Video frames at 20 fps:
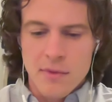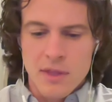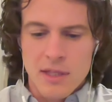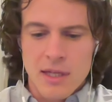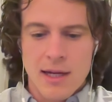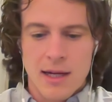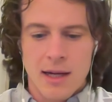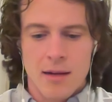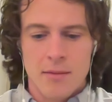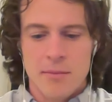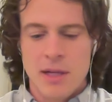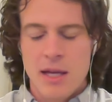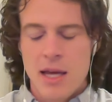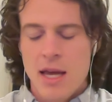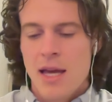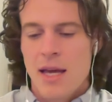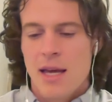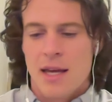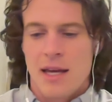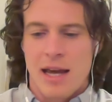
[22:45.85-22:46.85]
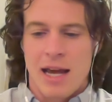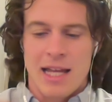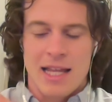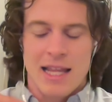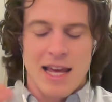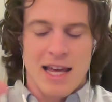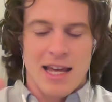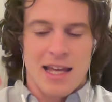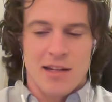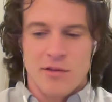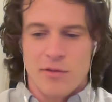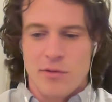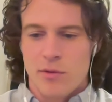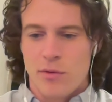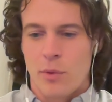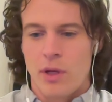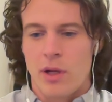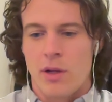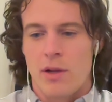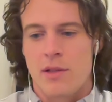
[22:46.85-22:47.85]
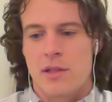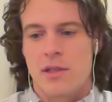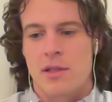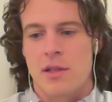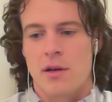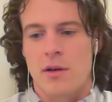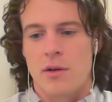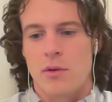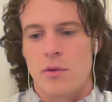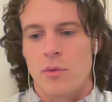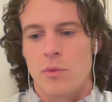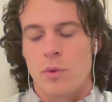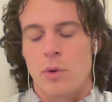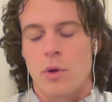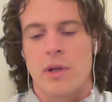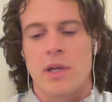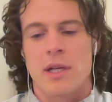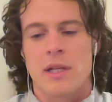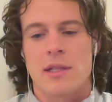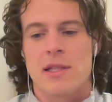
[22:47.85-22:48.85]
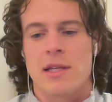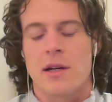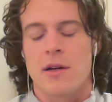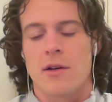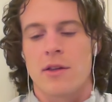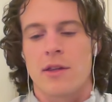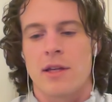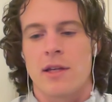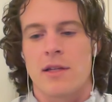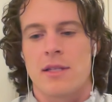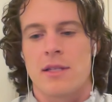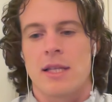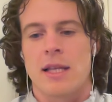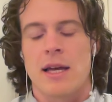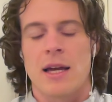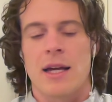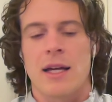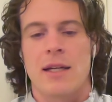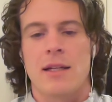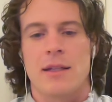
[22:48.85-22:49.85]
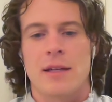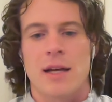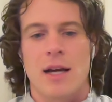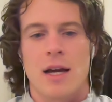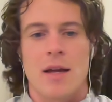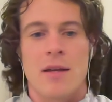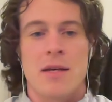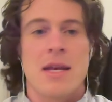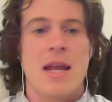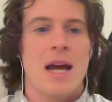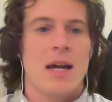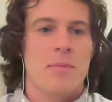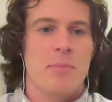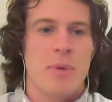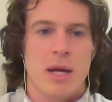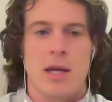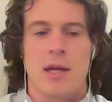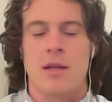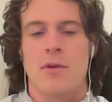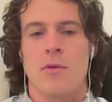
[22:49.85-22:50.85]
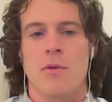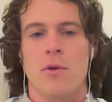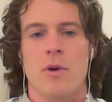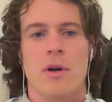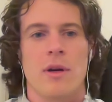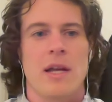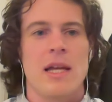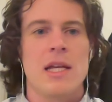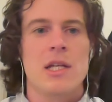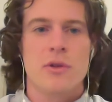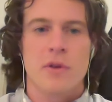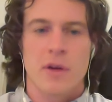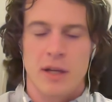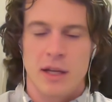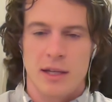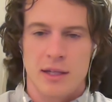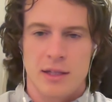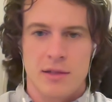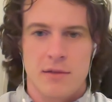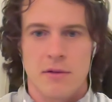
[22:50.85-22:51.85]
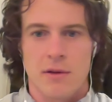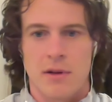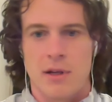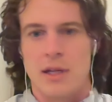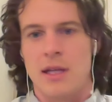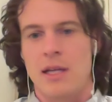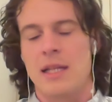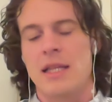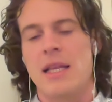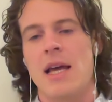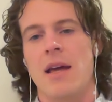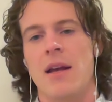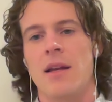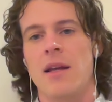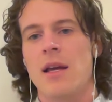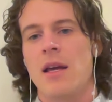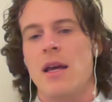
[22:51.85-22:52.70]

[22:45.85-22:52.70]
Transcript: Um, and then we also will consider things like neck pain or injury history. And then